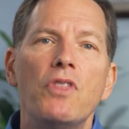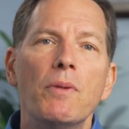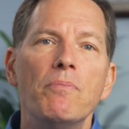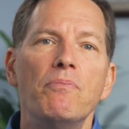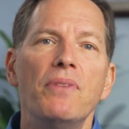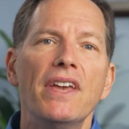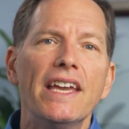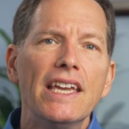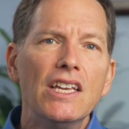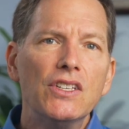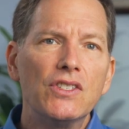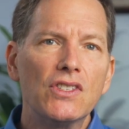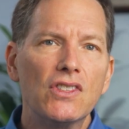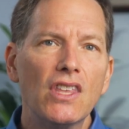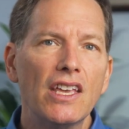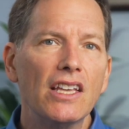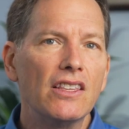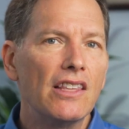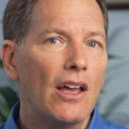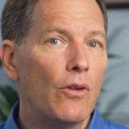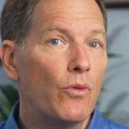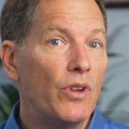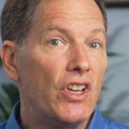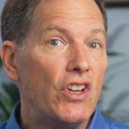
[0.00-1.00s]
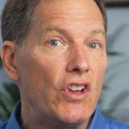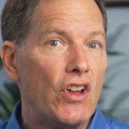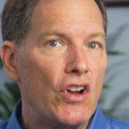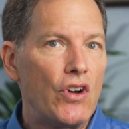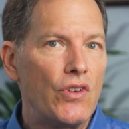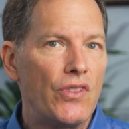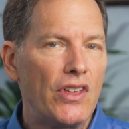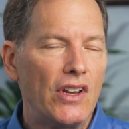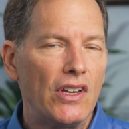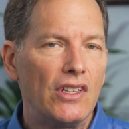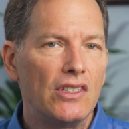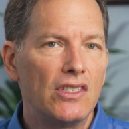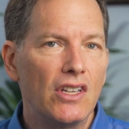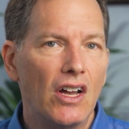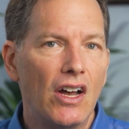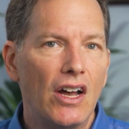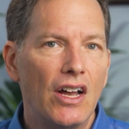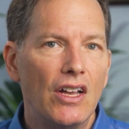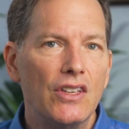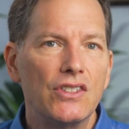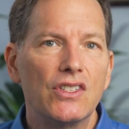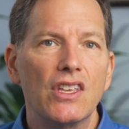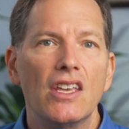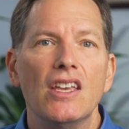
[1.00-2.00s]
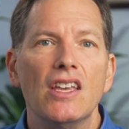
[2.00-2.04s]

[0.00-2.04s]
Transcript: the biggest thing that we know that it does